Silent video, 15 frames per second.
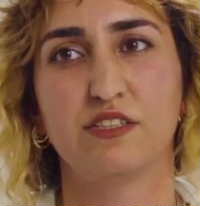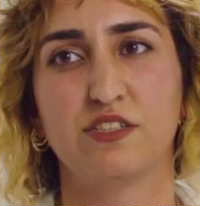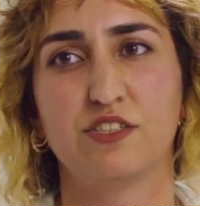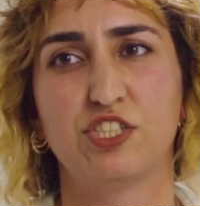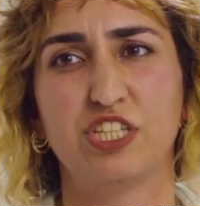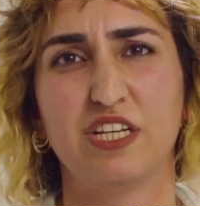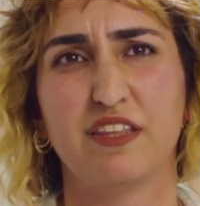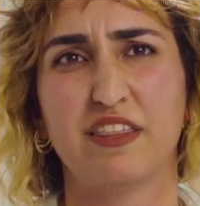
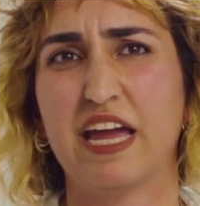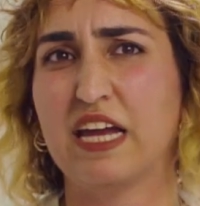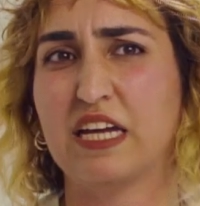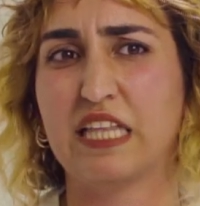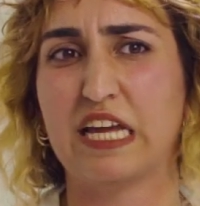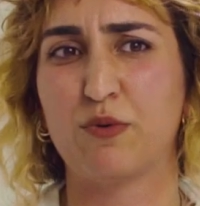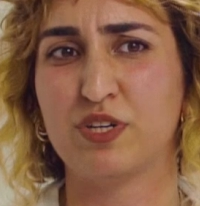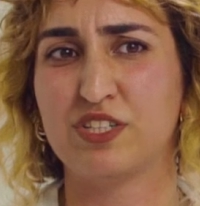she, they,
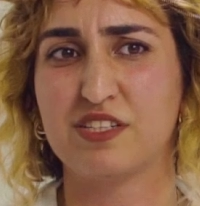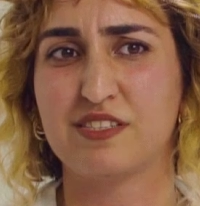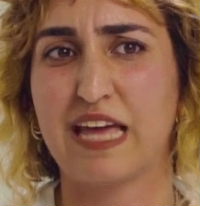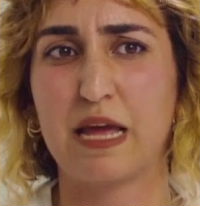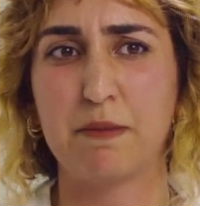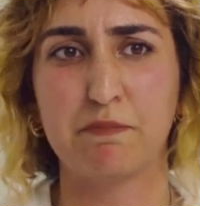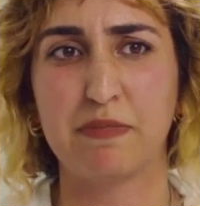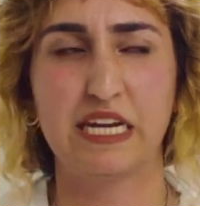like, what does
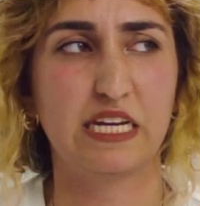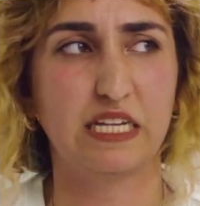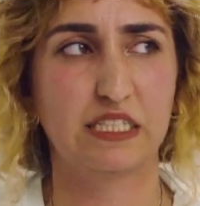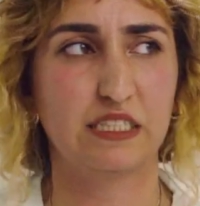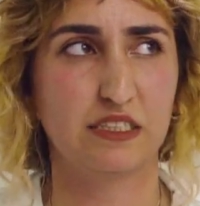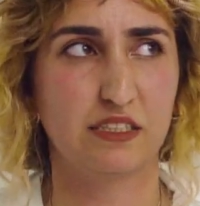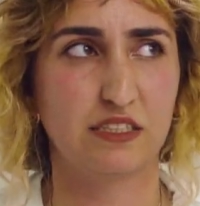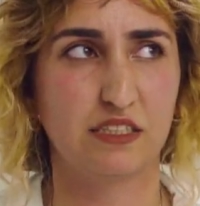that
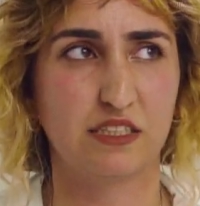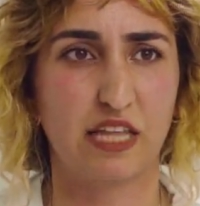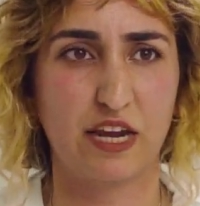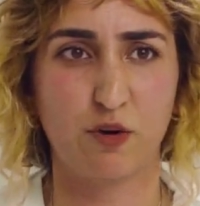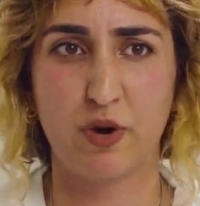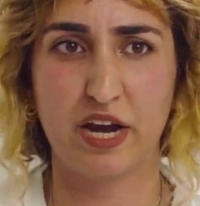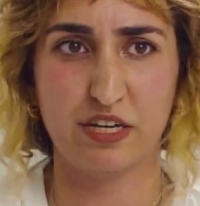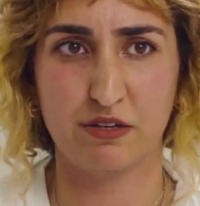mean?
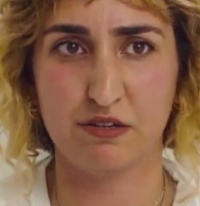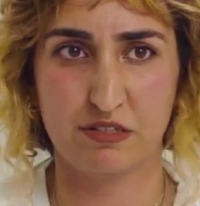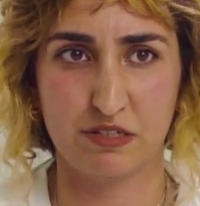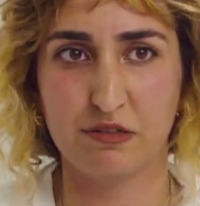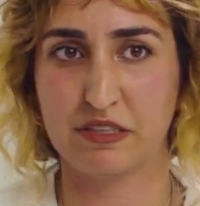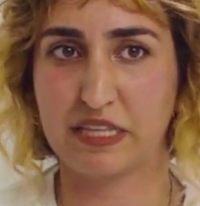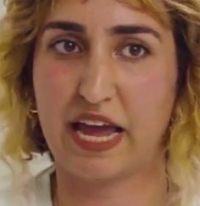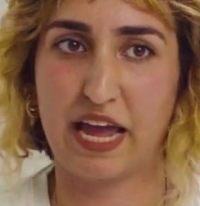Like, why do you
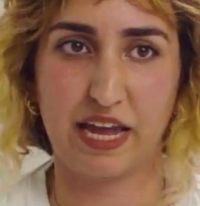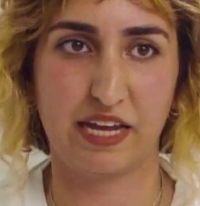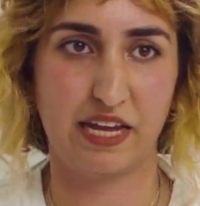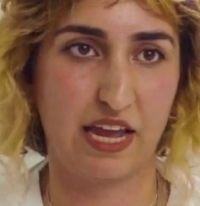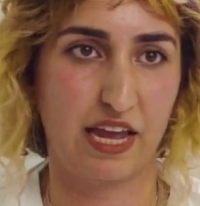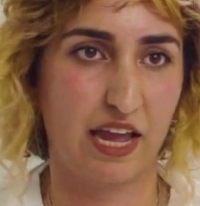do that?